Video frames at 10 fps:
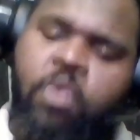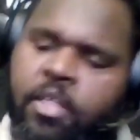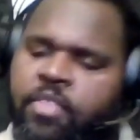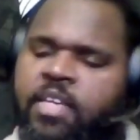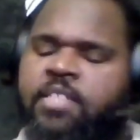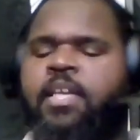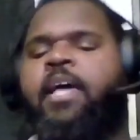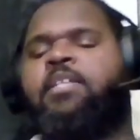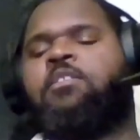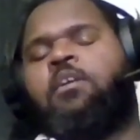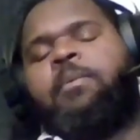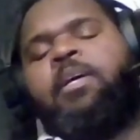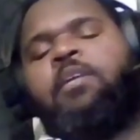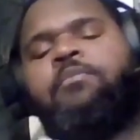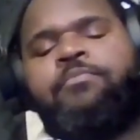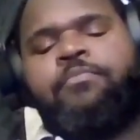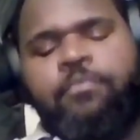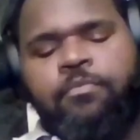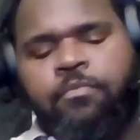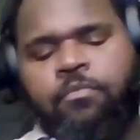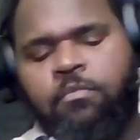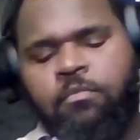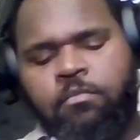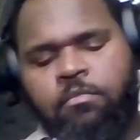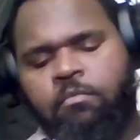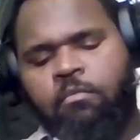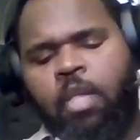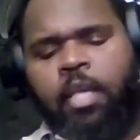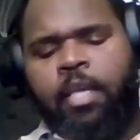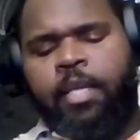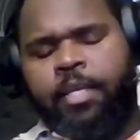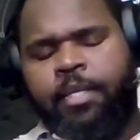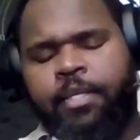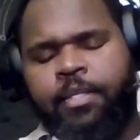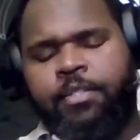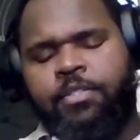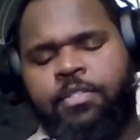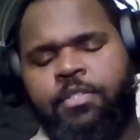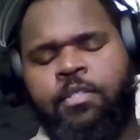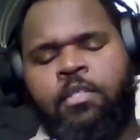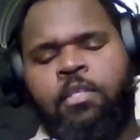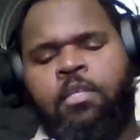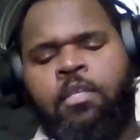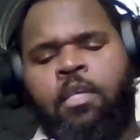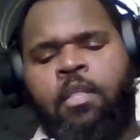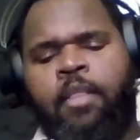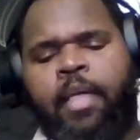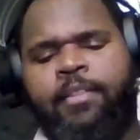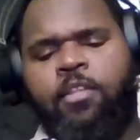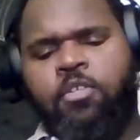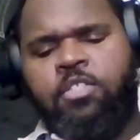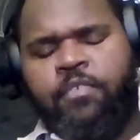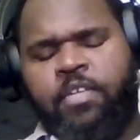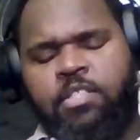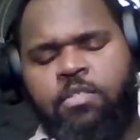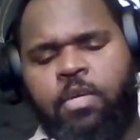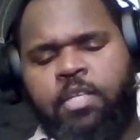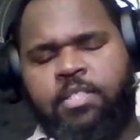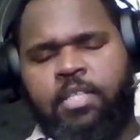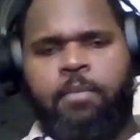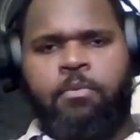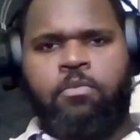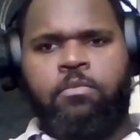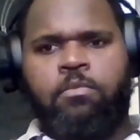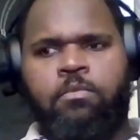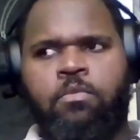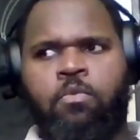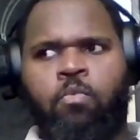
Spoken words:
one of the things that I talk about is that those of us who are disabled,